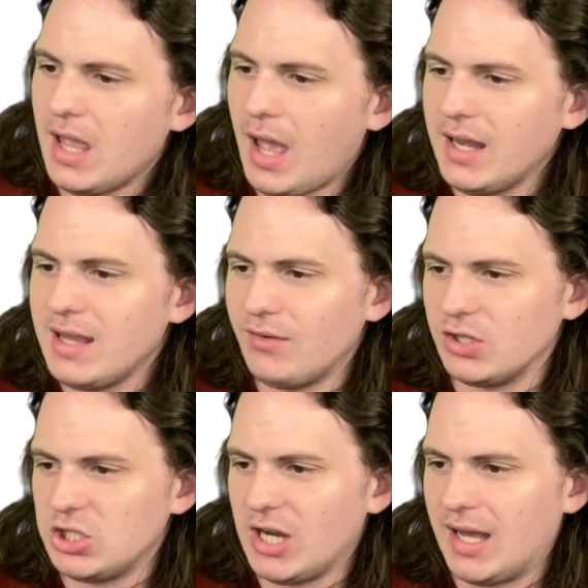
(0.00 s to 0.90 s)
I'd give it
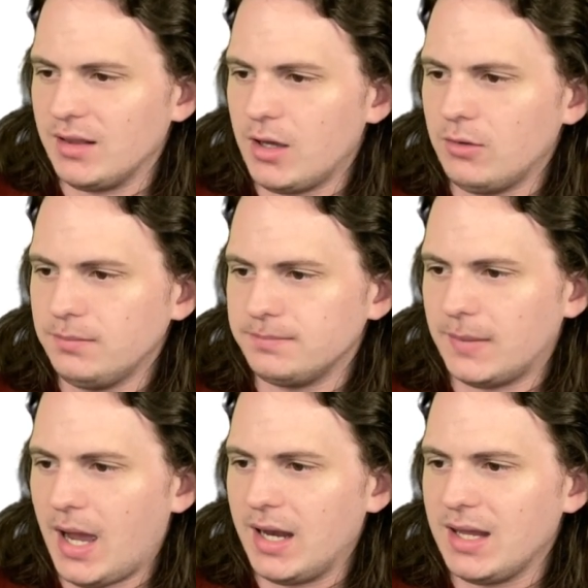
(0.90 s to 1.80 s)
a shot, though.
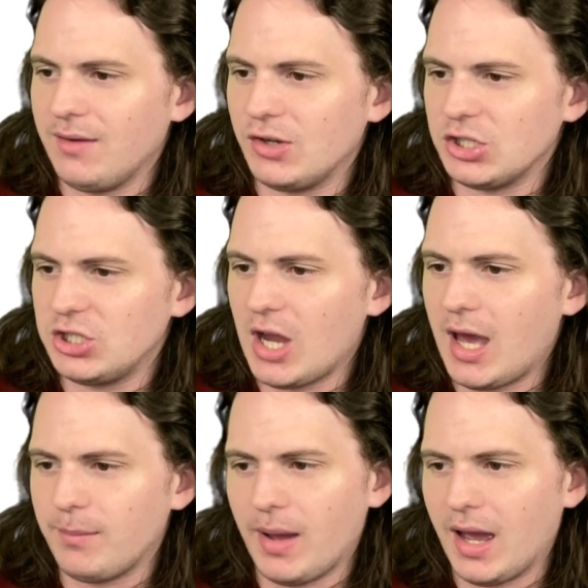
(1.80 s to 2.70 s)
I'd give it a
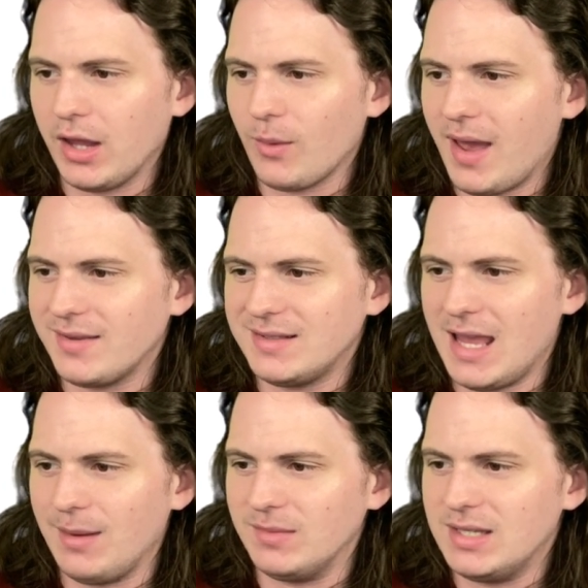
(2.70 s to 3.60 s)
shot. Poliwrath,
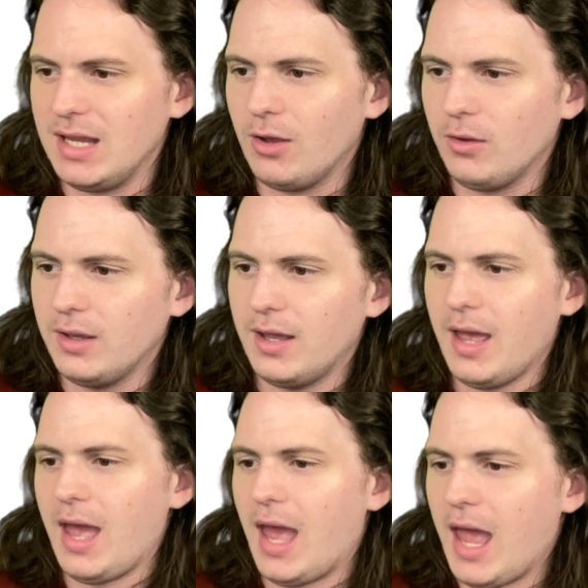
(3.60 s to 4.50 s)
same deal.
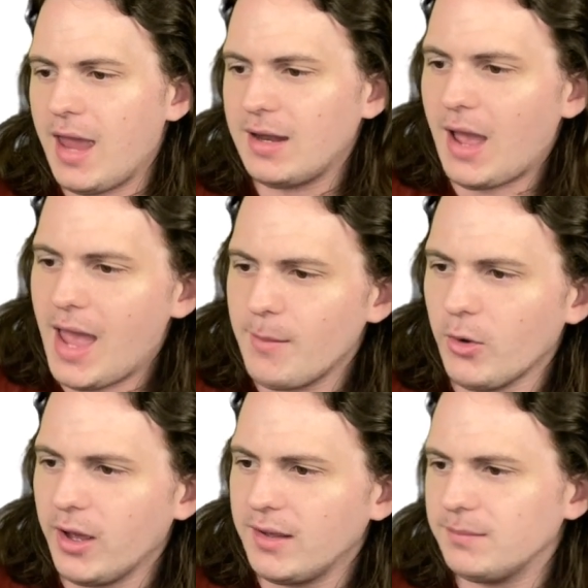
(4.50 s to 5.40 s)
Now,
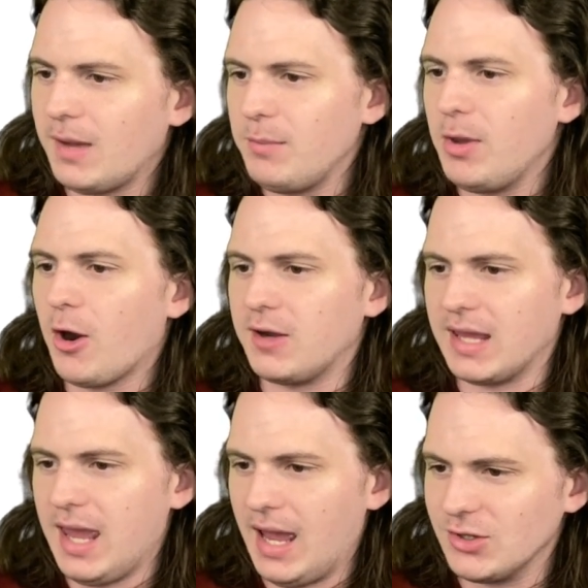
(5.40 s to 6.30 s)
Abra might be hard to
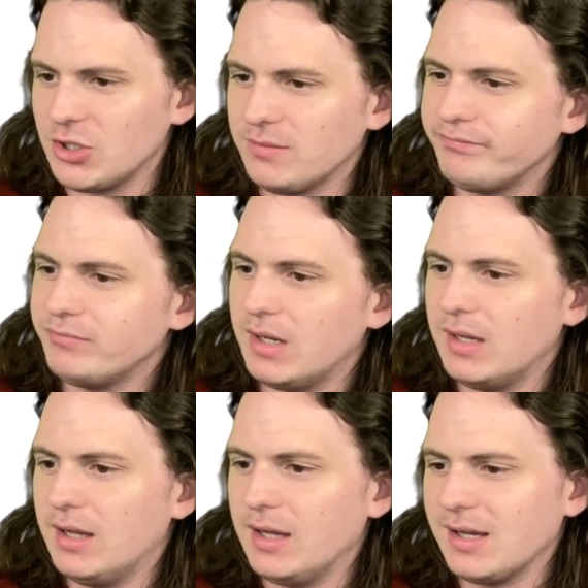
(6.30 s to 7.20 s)
catch,
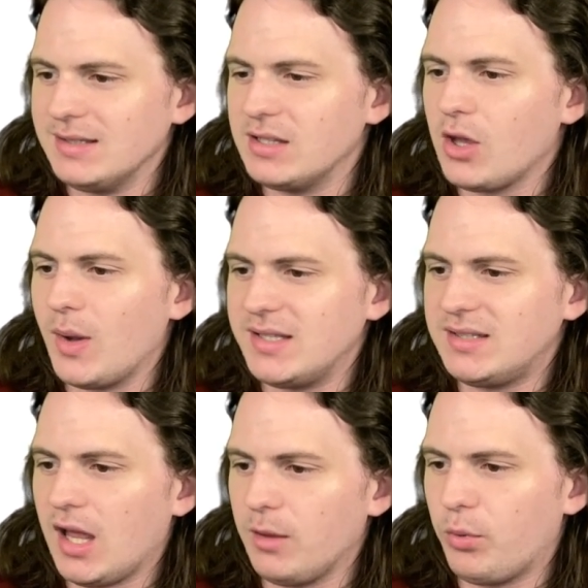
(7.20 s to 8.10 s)
because it's always
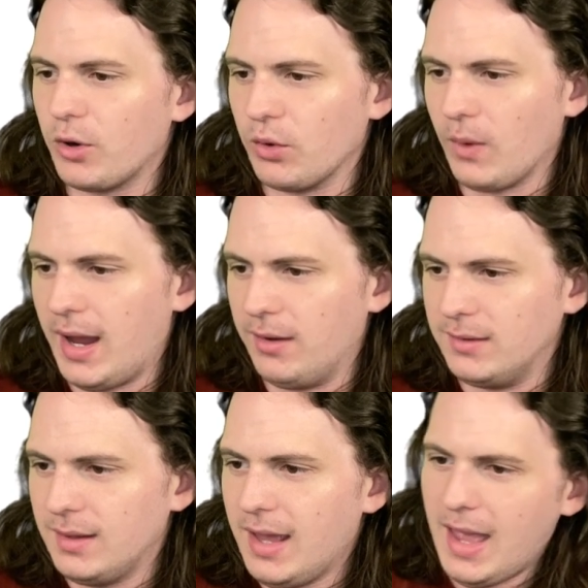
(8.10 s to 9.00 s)
teleporting
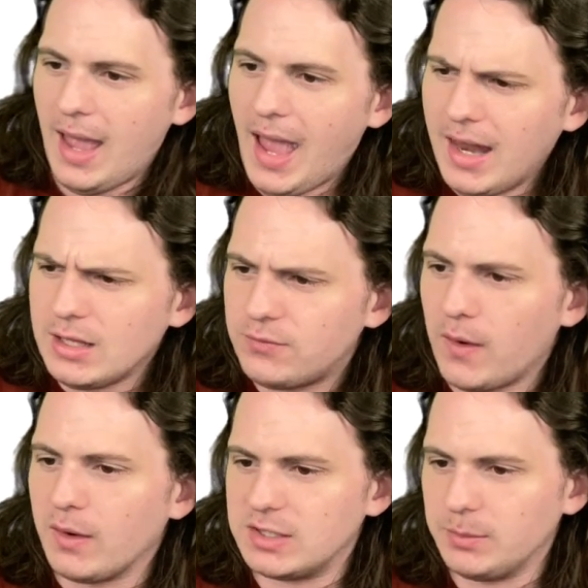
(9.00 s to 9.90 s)
around. And it's
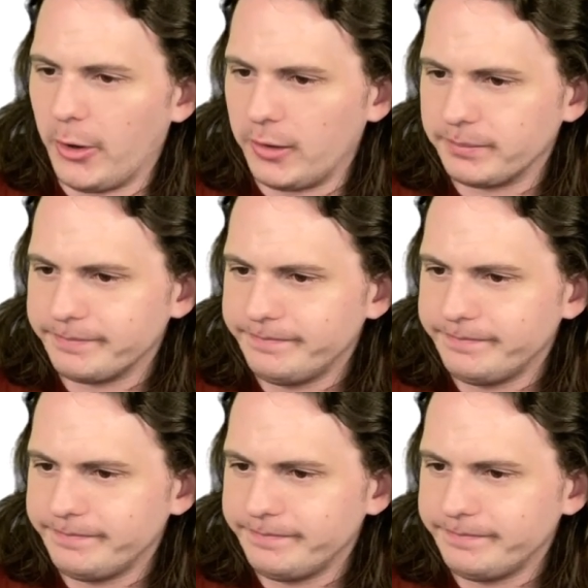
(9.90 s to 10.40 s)
very smart.